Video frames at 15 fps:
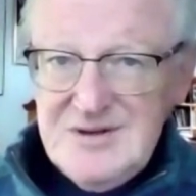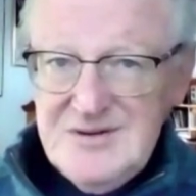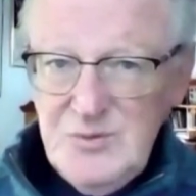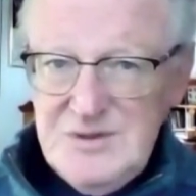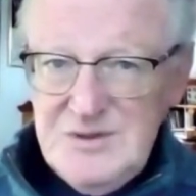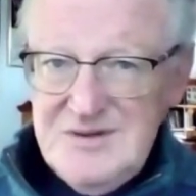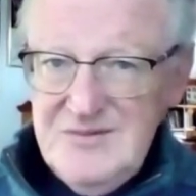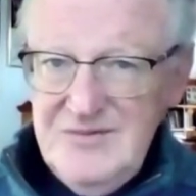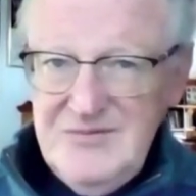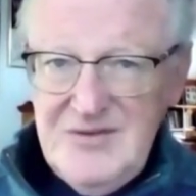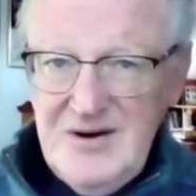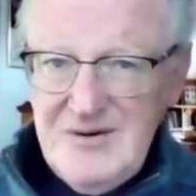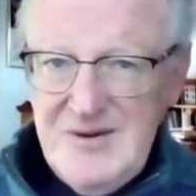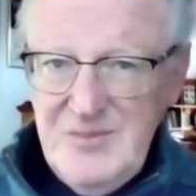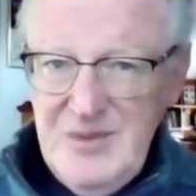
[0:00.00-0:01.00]
was in a
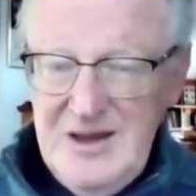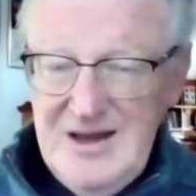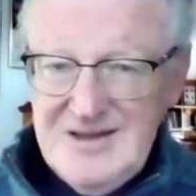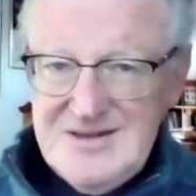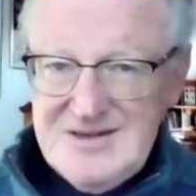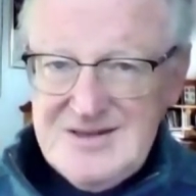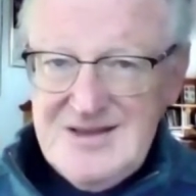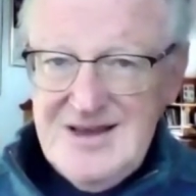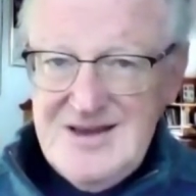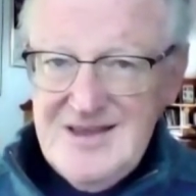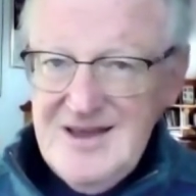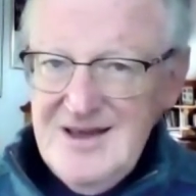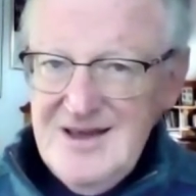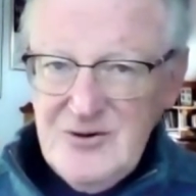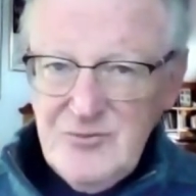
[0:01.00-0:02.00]
very bad state.
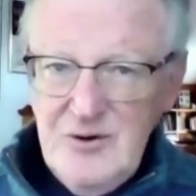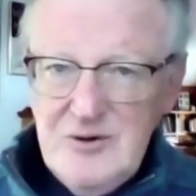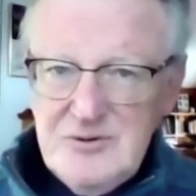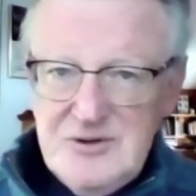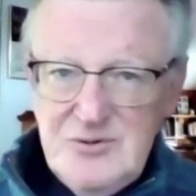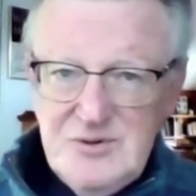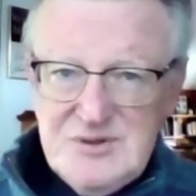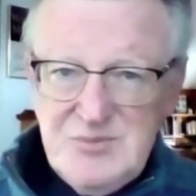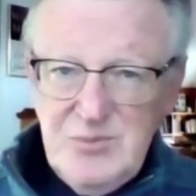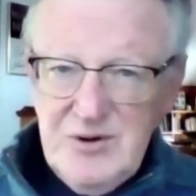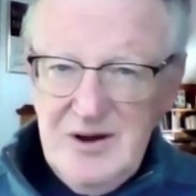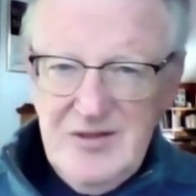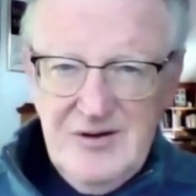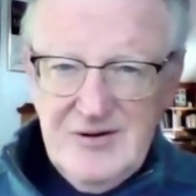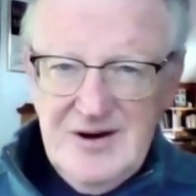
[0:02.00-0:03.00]
Wrote to his
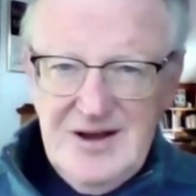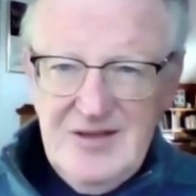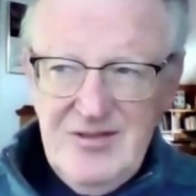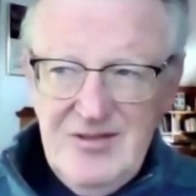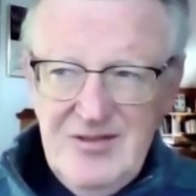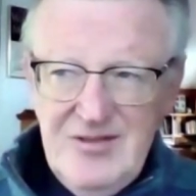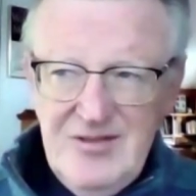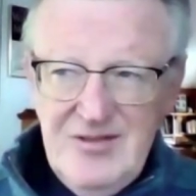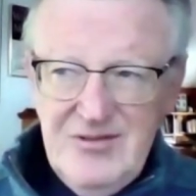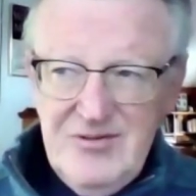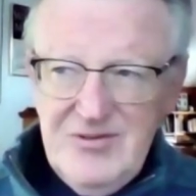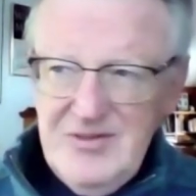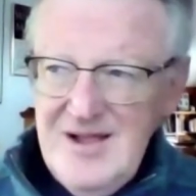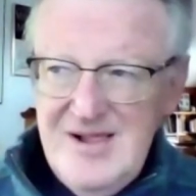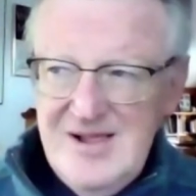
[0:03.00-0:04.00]
brother, "I
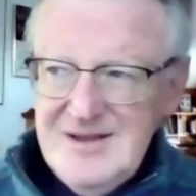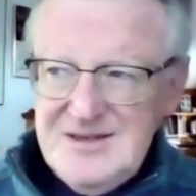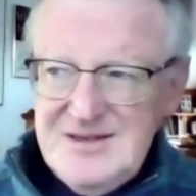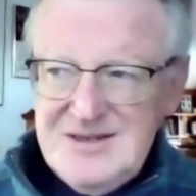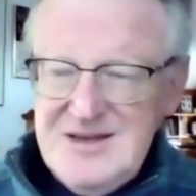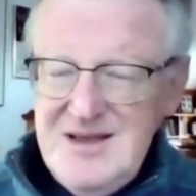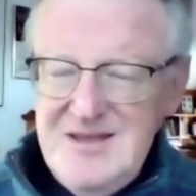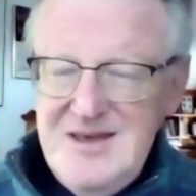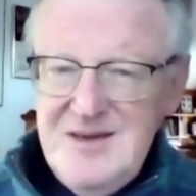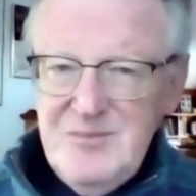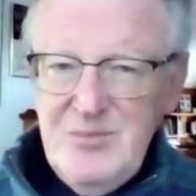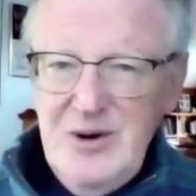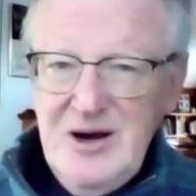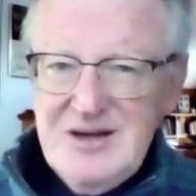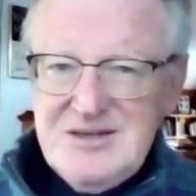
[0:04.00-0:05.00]
see the
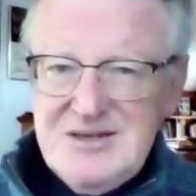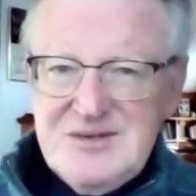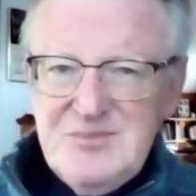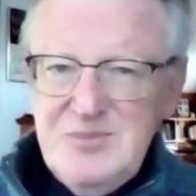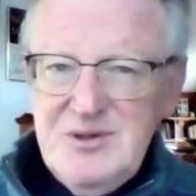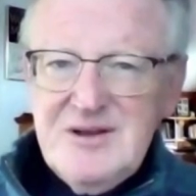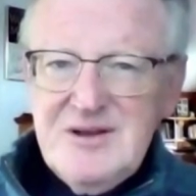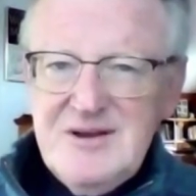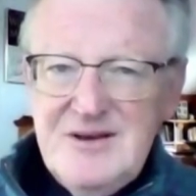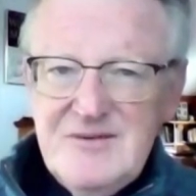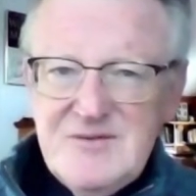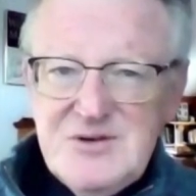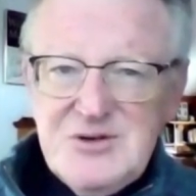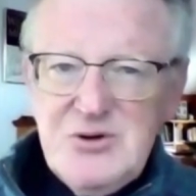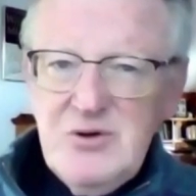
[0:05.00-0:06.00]
impossibility of
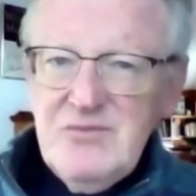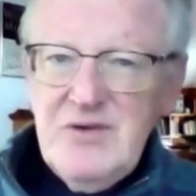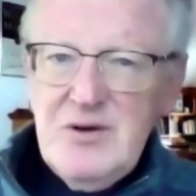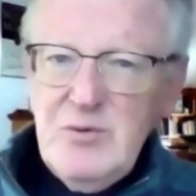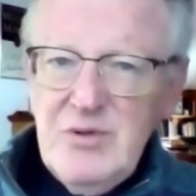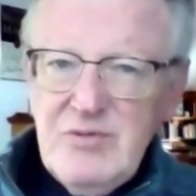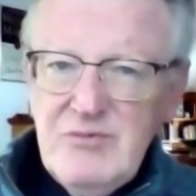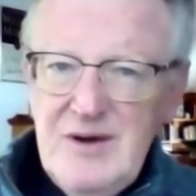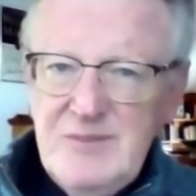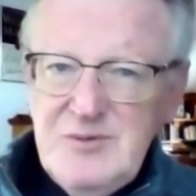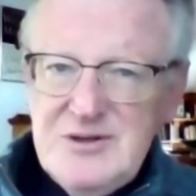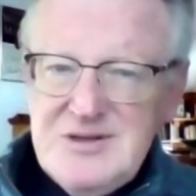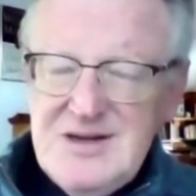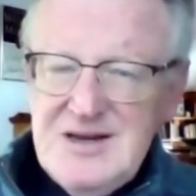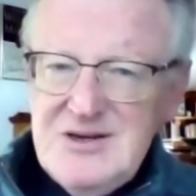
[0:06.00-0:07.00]
serving with
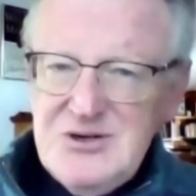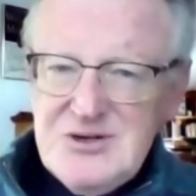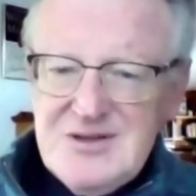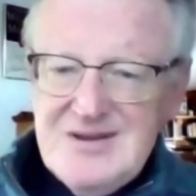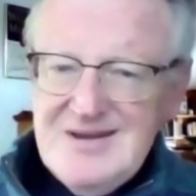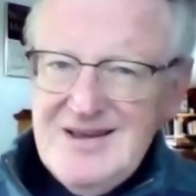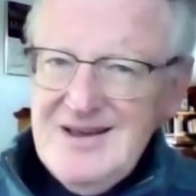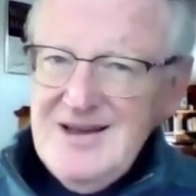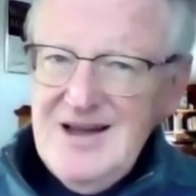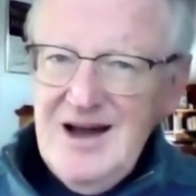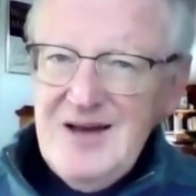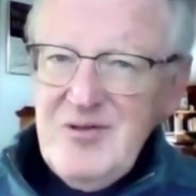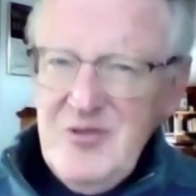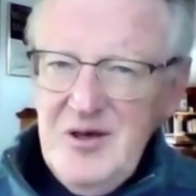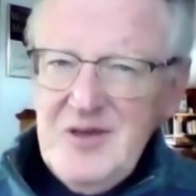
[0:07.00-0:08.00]
reputation. I
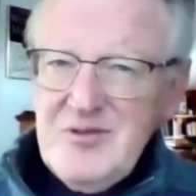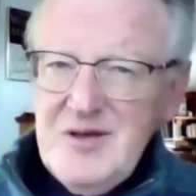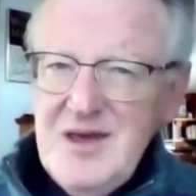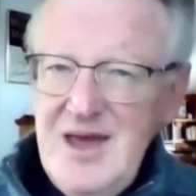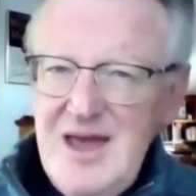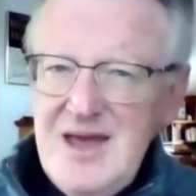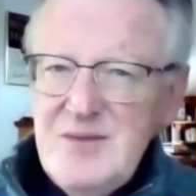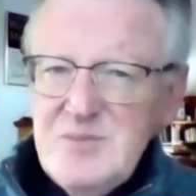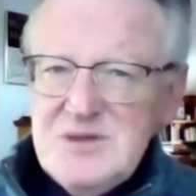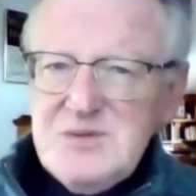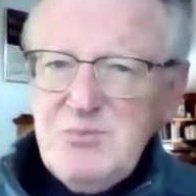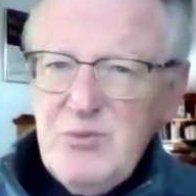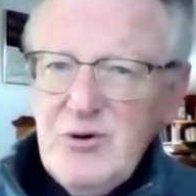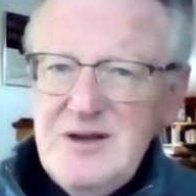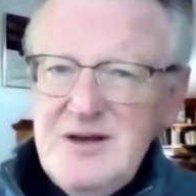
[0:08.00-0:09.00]
think the game is
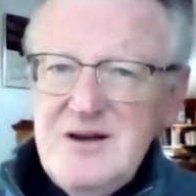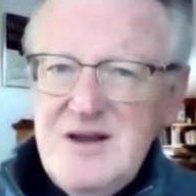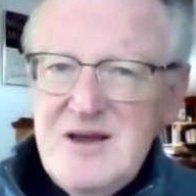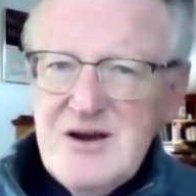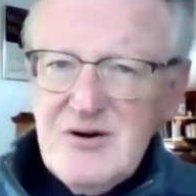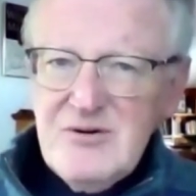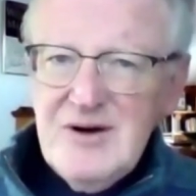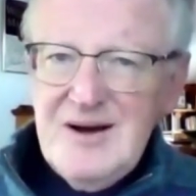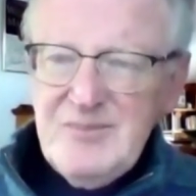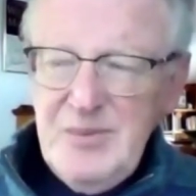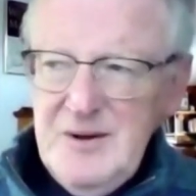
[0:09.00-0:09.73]
pretty near up."